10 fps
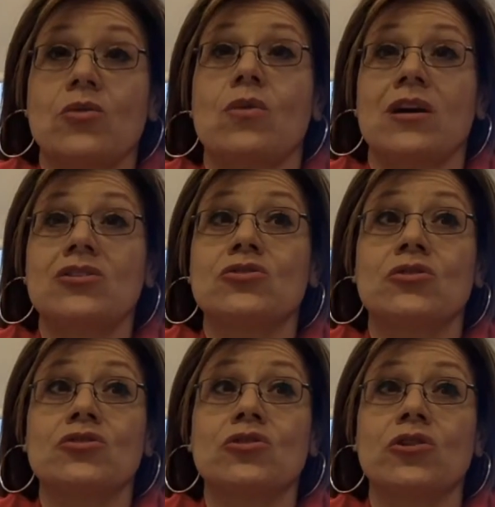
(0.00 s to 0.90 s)
You want a
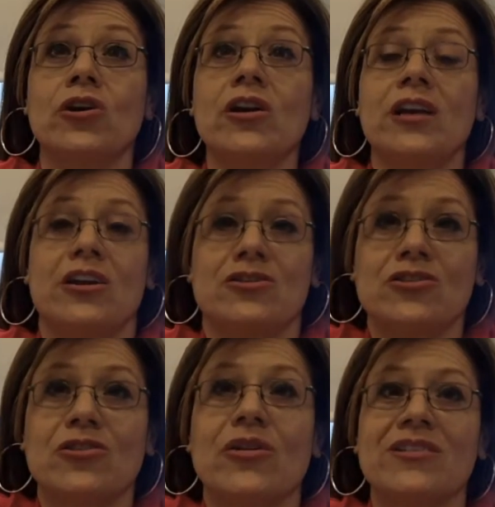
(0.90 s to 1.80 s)
student to learn? Here's a
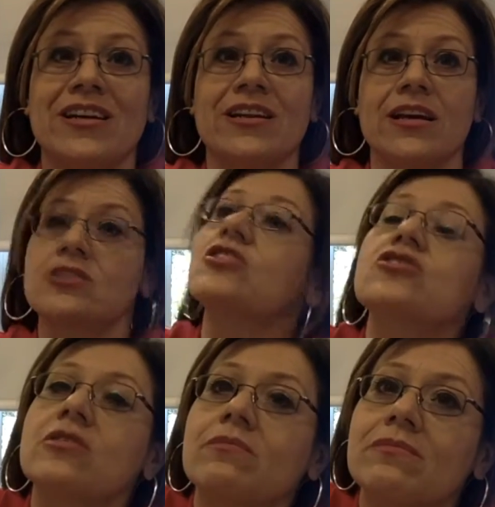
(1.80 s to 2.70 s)
crazy idea.
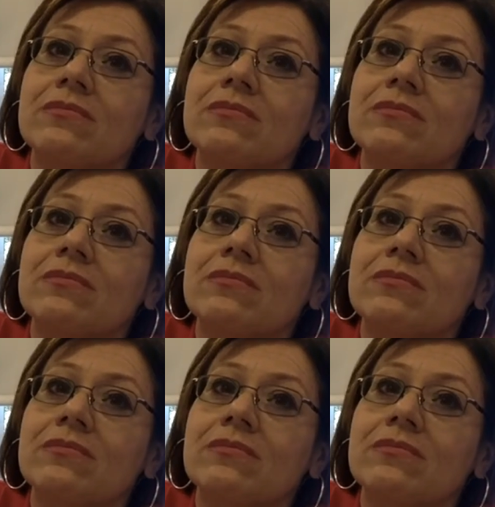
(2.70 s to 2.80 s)
Teach them.